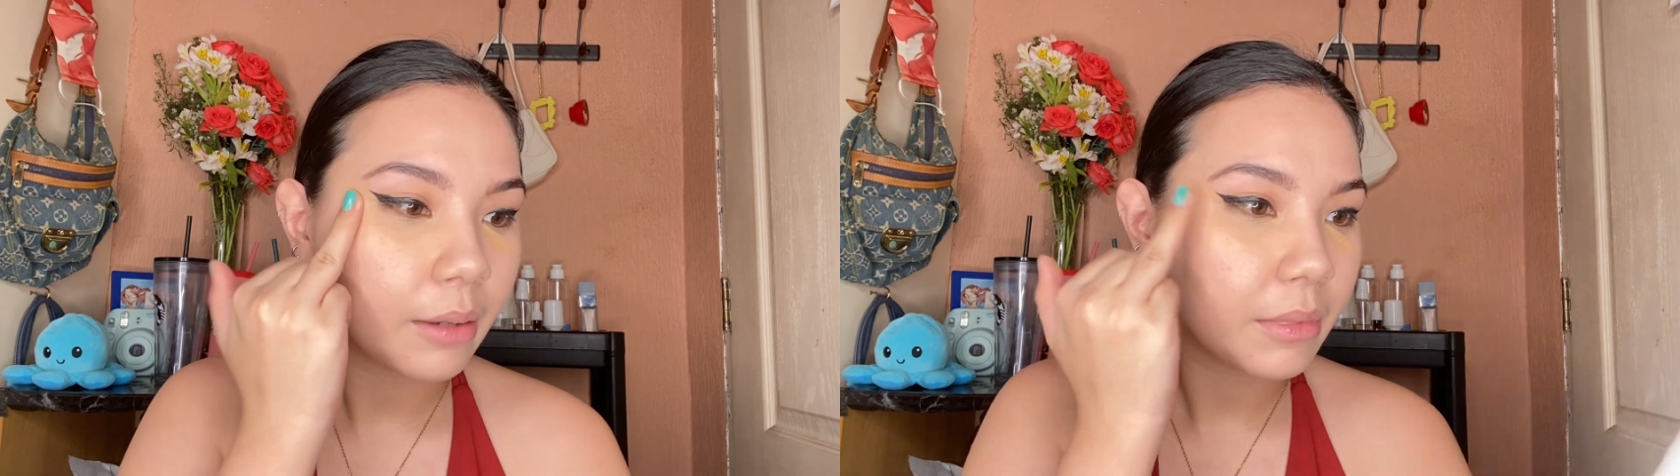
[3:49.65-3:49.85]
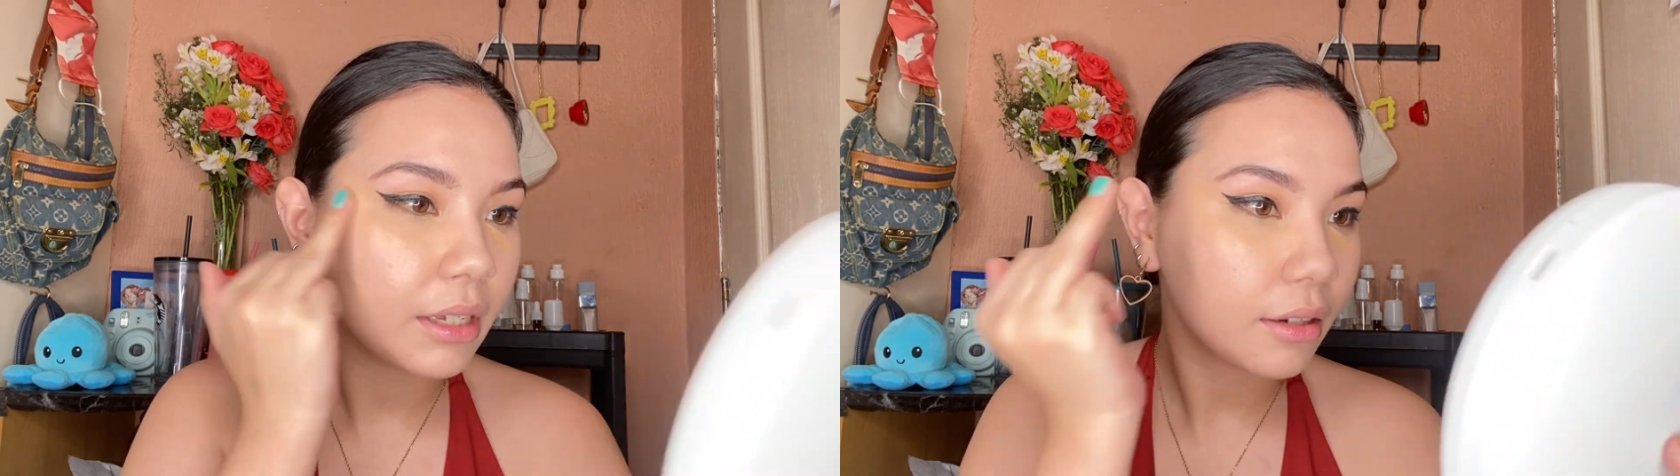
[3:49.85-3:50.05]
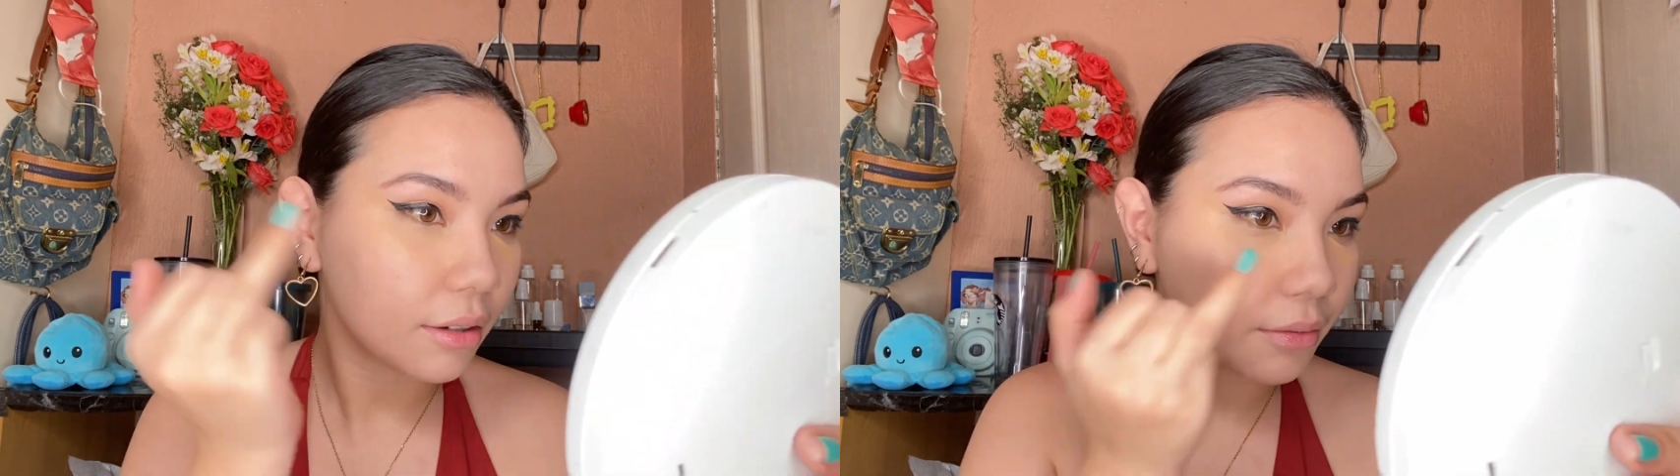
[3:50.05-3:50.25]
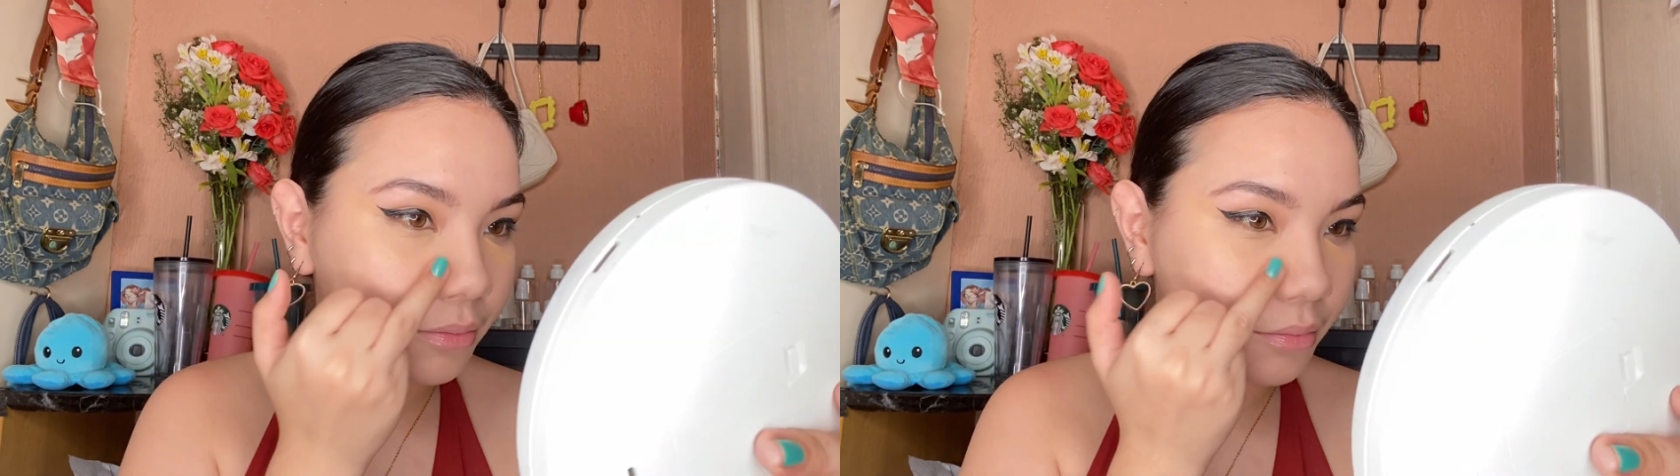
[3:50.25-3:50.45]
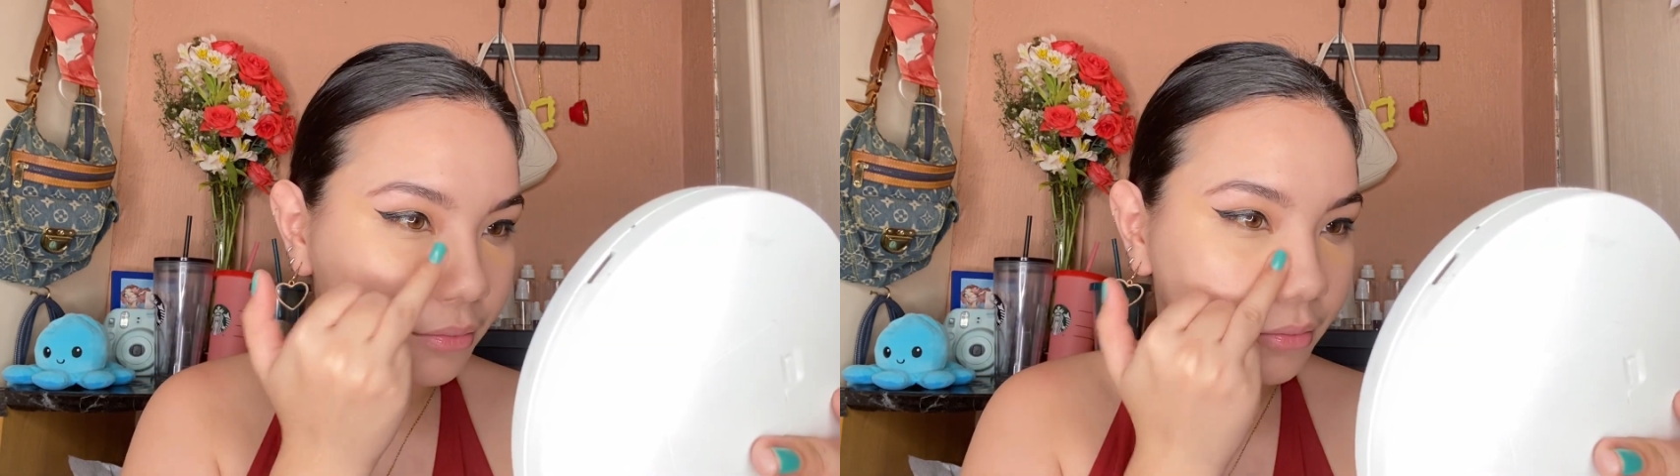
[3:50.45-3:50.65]
mean,
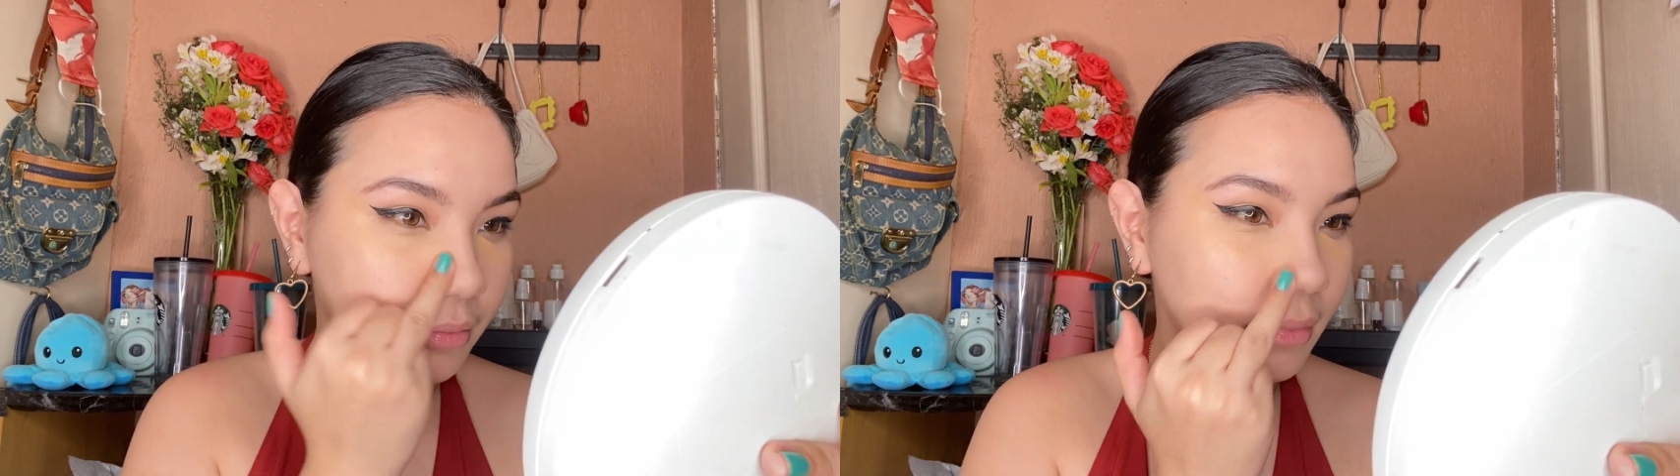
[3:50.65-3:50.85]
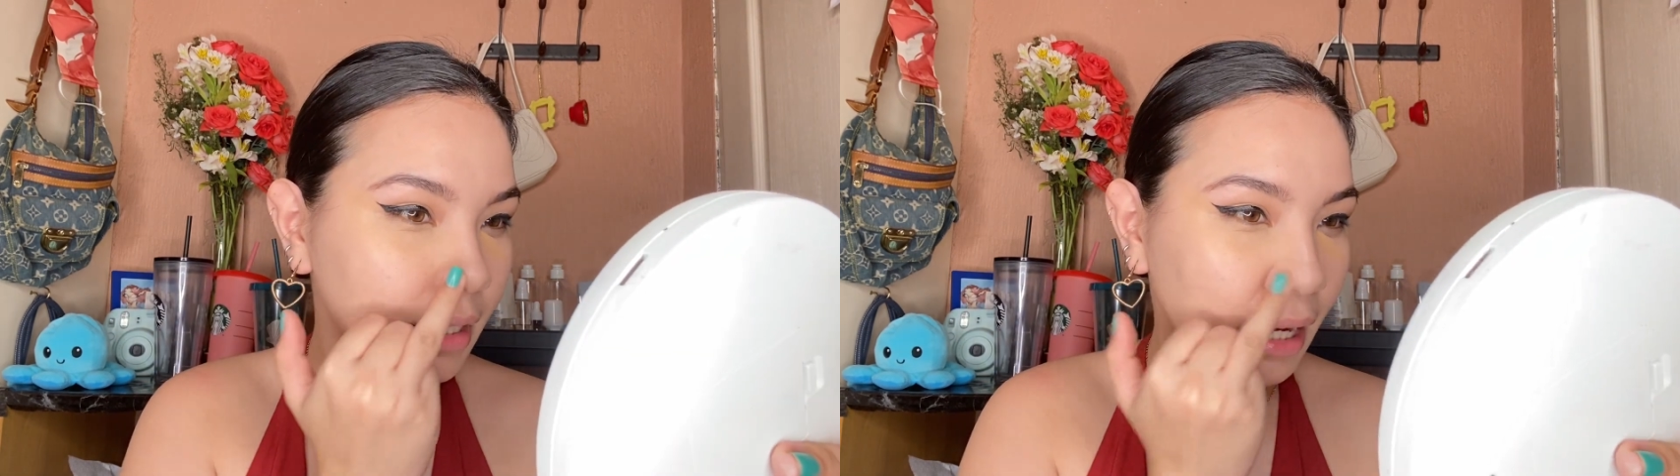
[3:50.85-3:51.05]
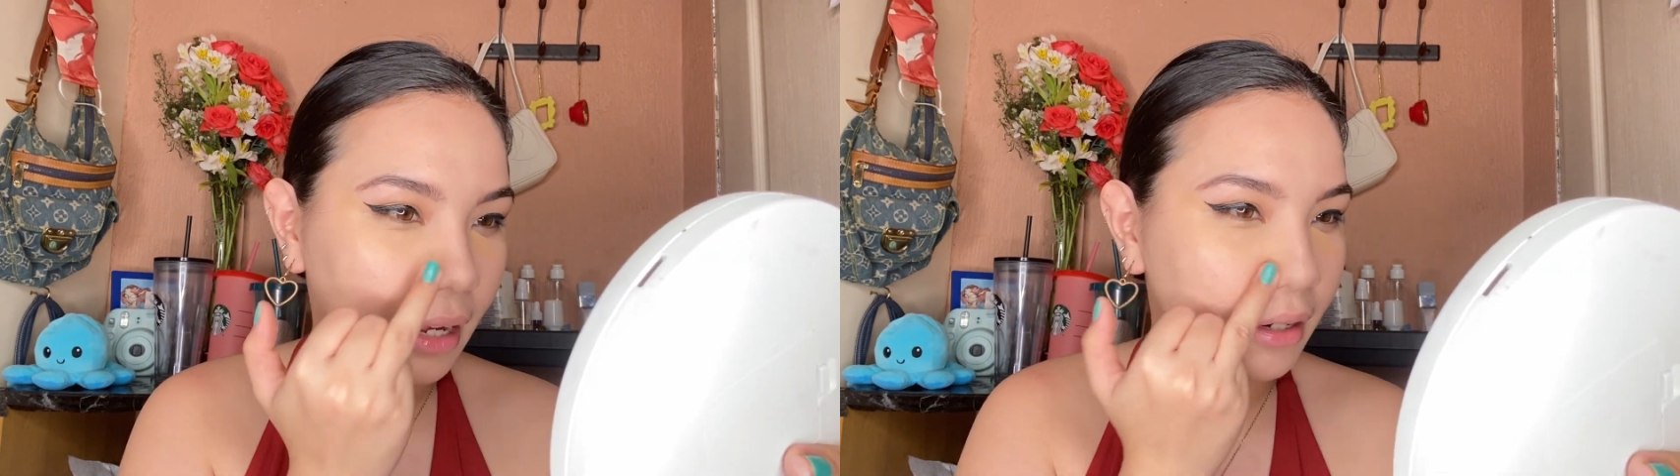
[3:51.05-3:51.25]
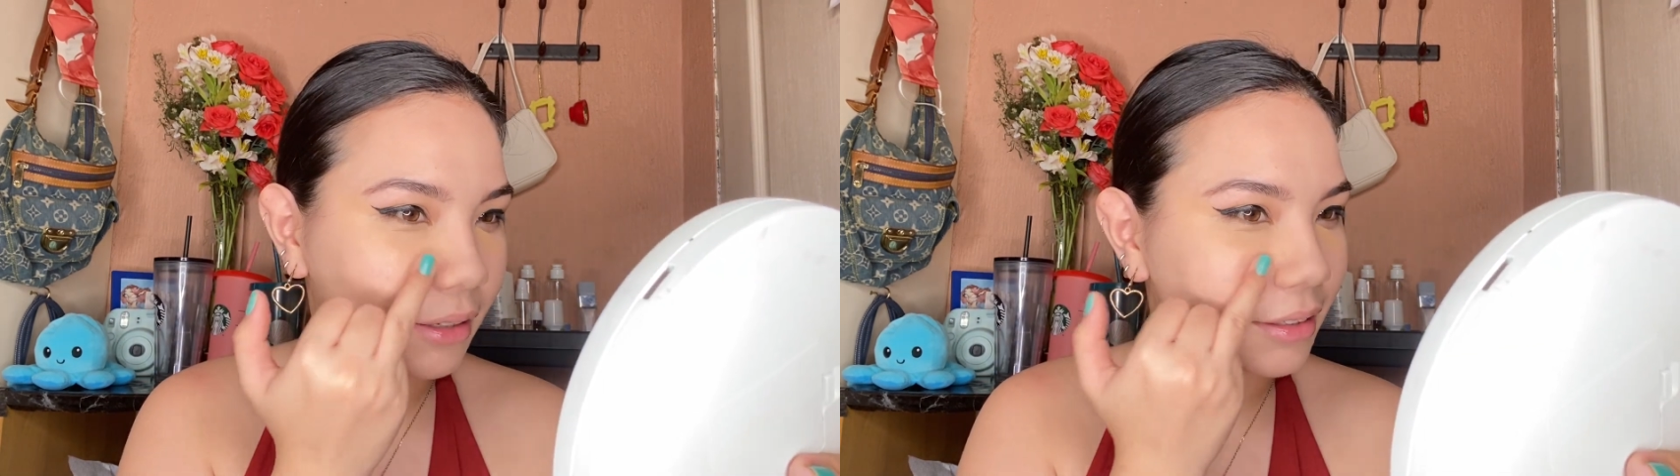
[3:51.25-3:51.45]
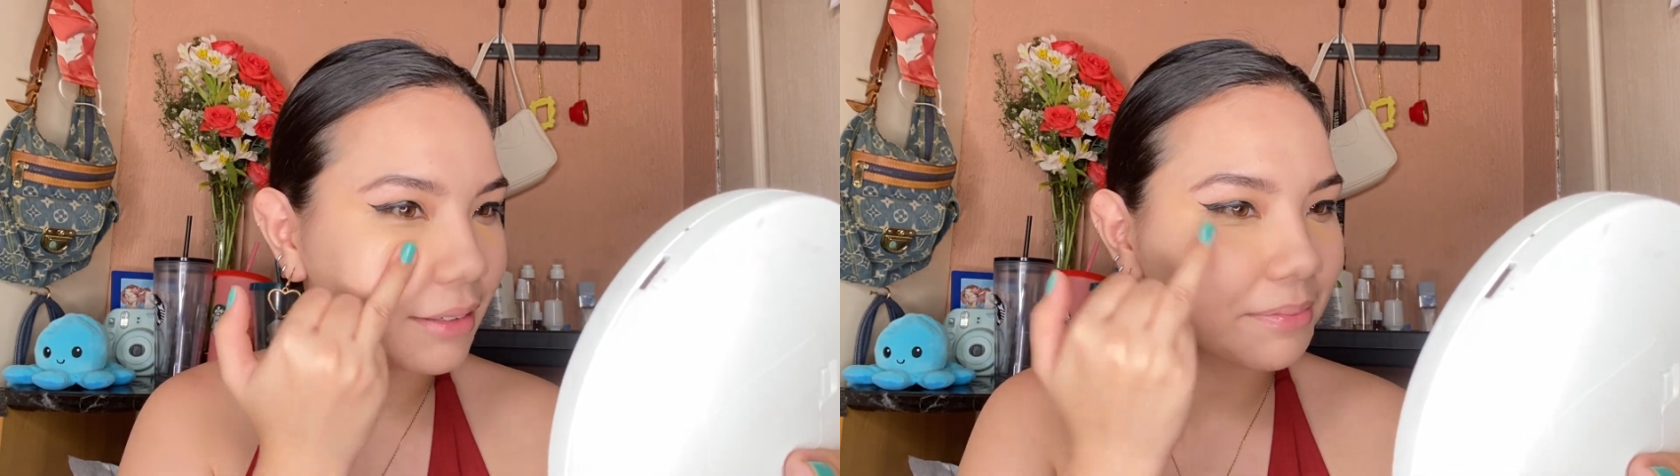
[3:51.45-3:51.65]
yeah, it is.